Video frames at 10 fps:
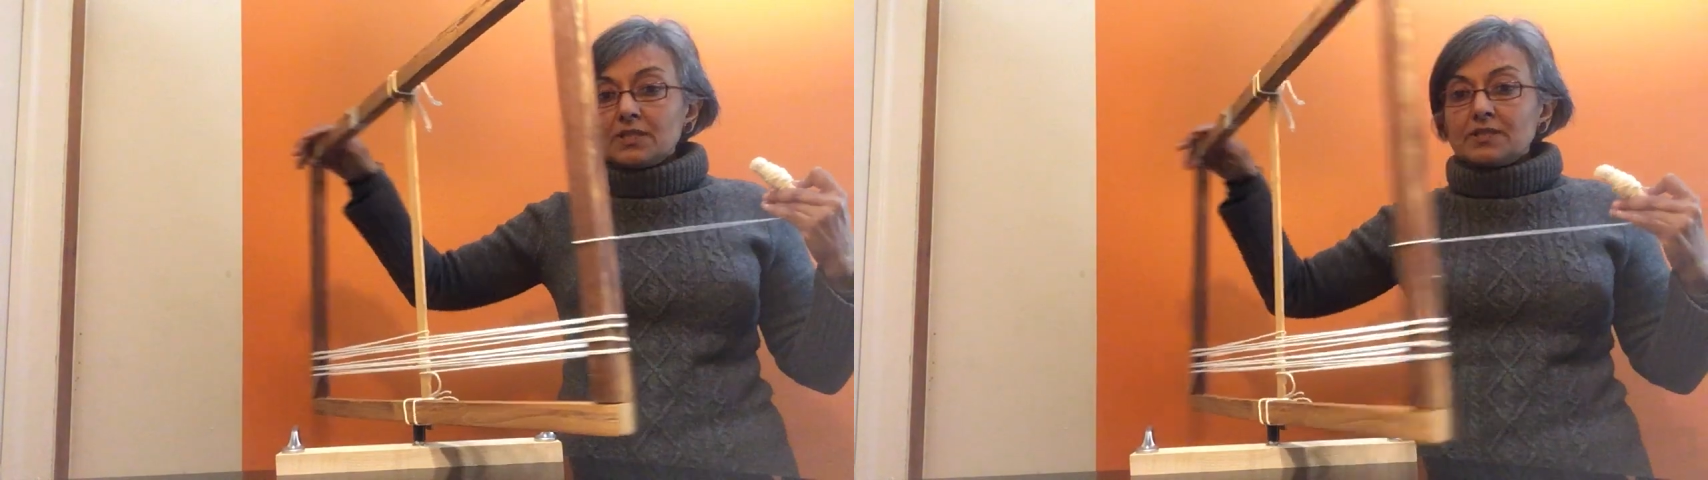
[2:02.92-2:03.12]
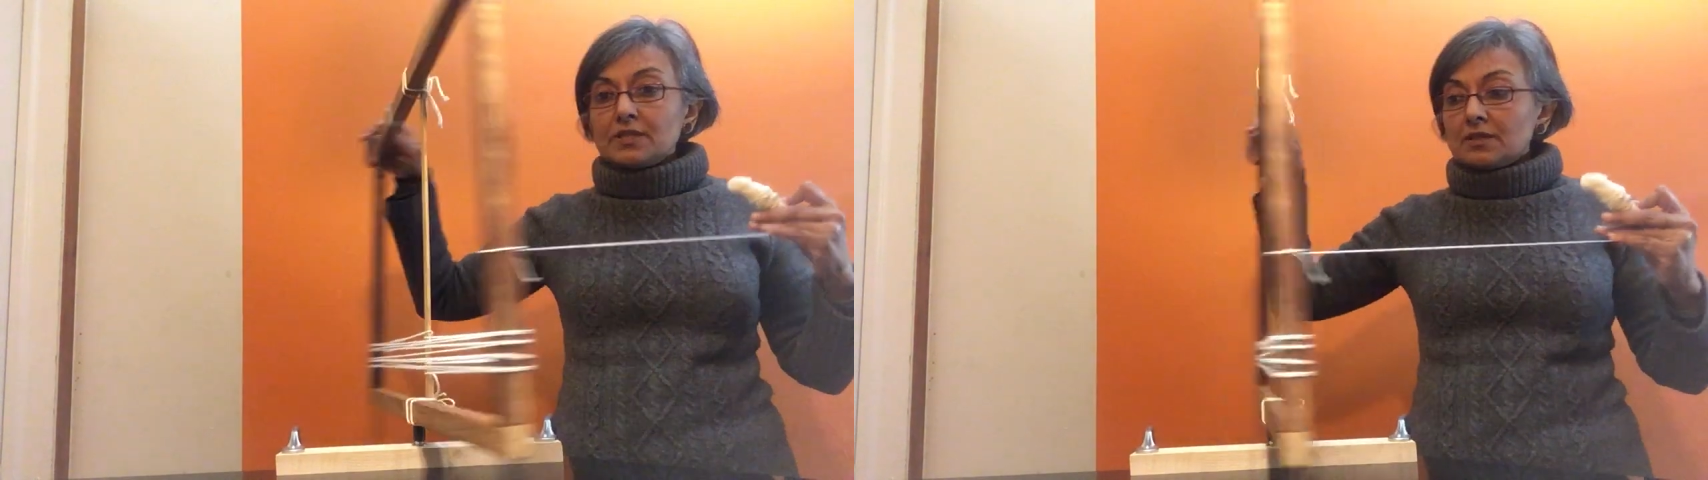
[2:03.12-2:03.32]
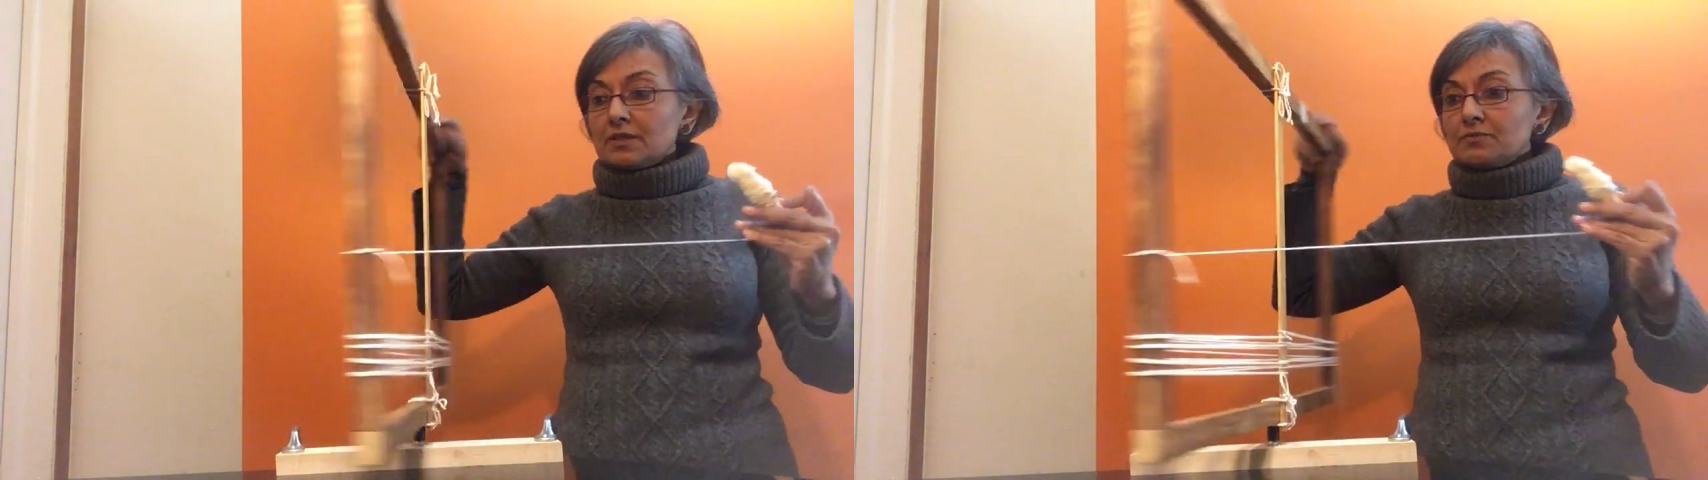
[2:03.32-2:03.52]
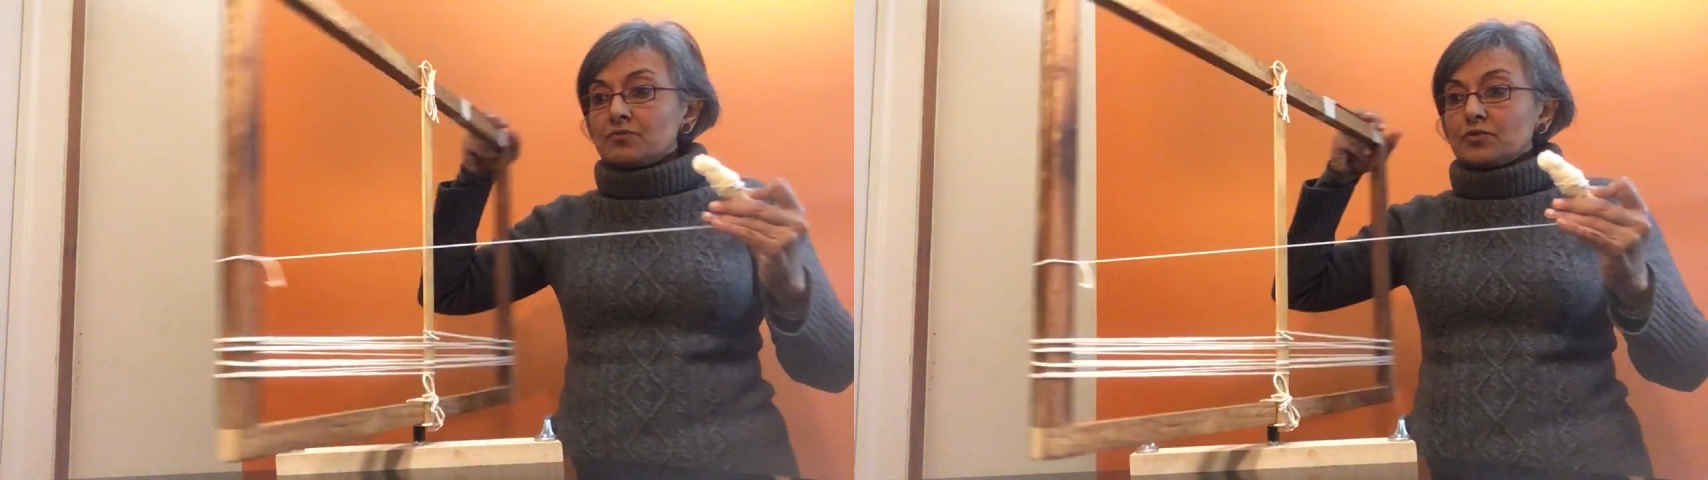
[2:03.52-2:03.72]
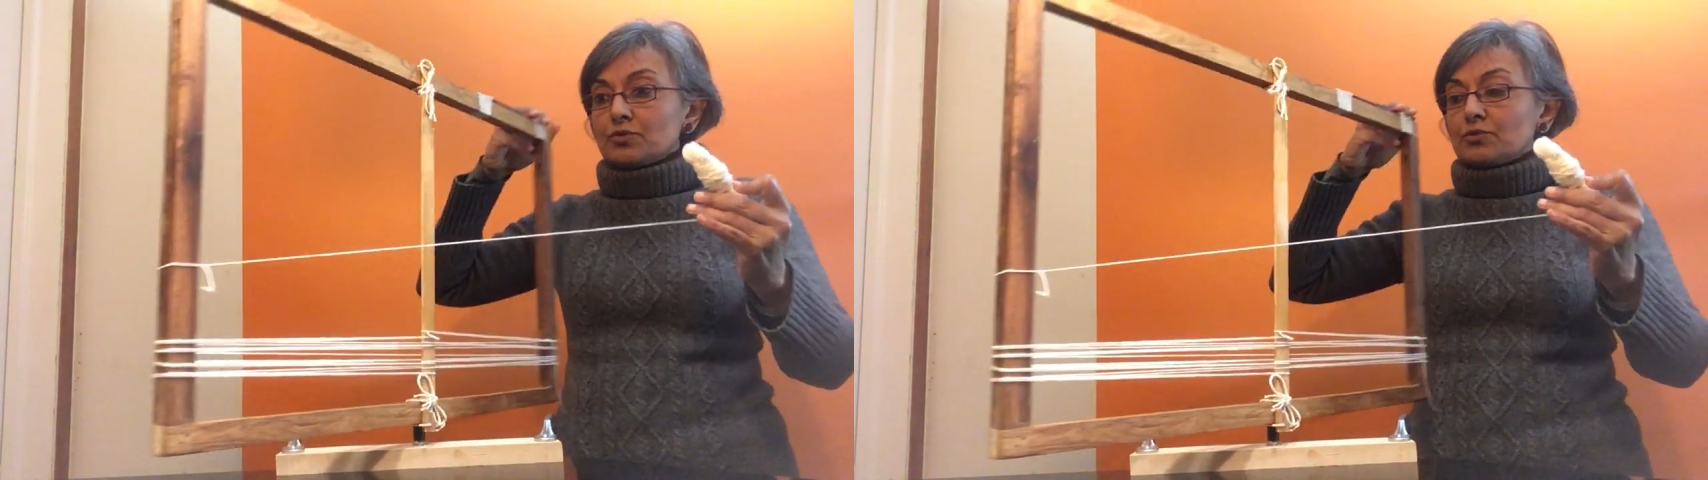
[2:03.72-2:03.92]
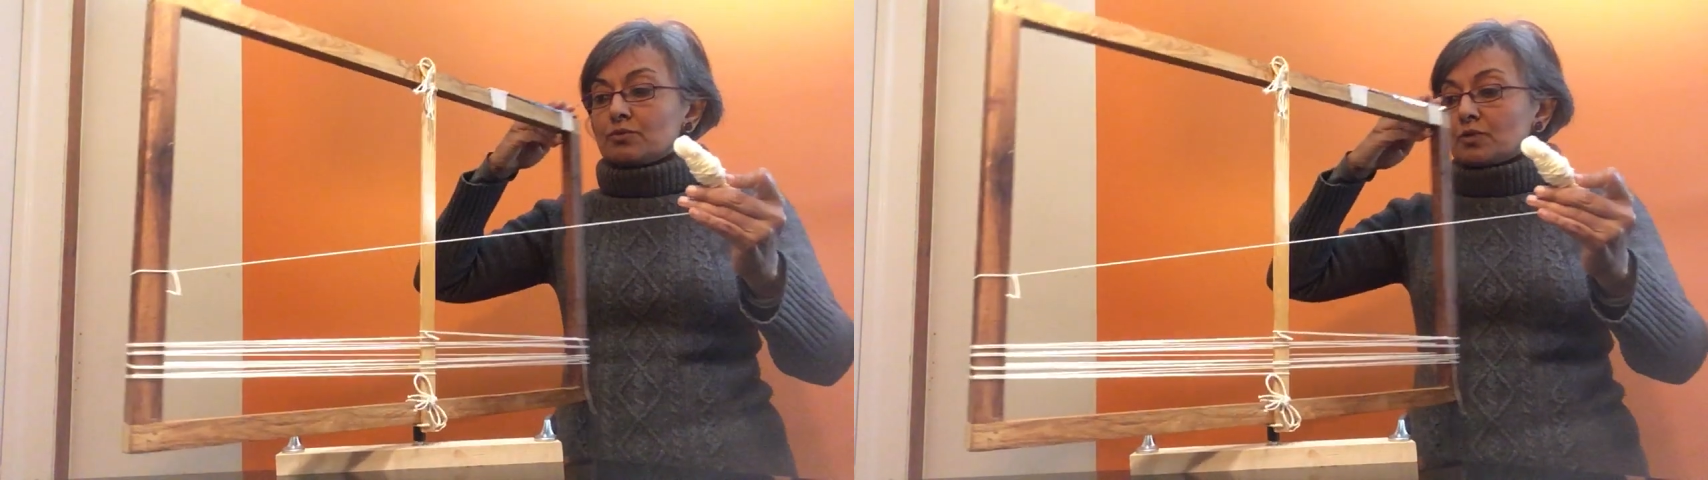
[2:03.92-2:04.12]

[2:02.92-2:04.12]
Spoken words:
easier to